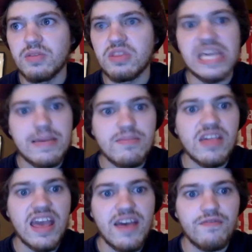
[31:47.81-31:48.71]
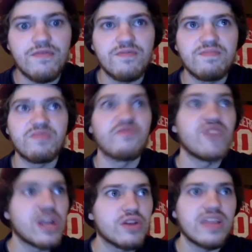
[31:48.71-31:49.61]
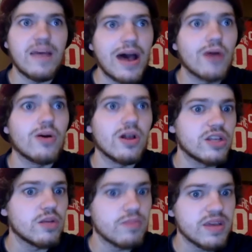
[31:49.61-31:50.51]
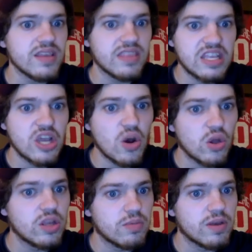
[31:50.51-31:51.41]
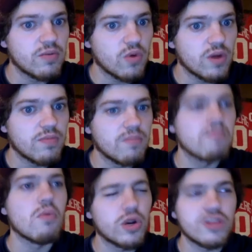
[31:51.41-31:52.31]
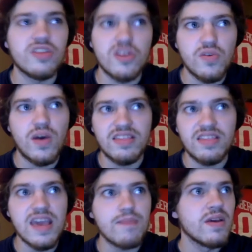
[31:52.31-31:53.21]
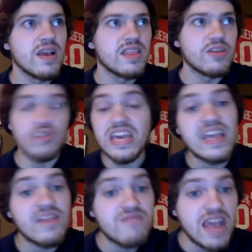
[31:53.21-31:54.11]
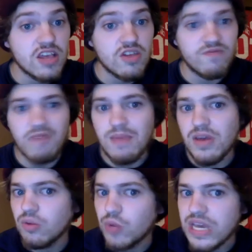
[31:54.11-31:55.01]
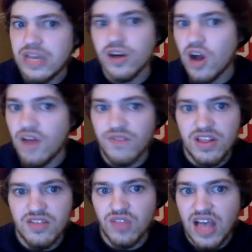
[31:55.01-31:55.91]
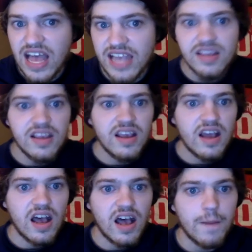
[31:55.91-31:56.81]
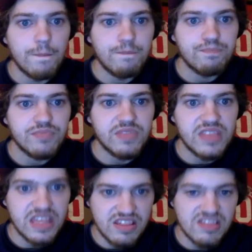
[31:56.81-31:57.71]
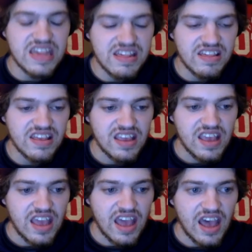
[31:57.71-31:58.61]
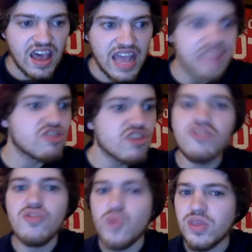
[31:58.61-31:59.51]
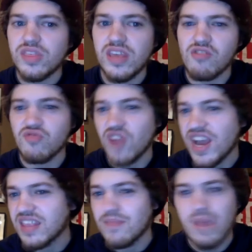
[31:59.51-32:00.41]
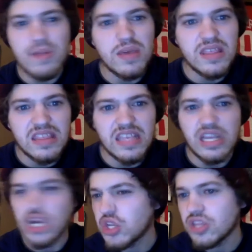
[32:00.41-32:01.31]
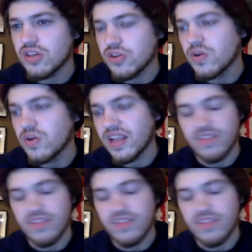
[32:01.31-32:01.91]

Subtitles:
teams have figured them out a little bit. They know a little bit what more to do on tape. They're taking advantage of maybe a weaker offensive line this season, and just doing things right that maybe that they couldn't do against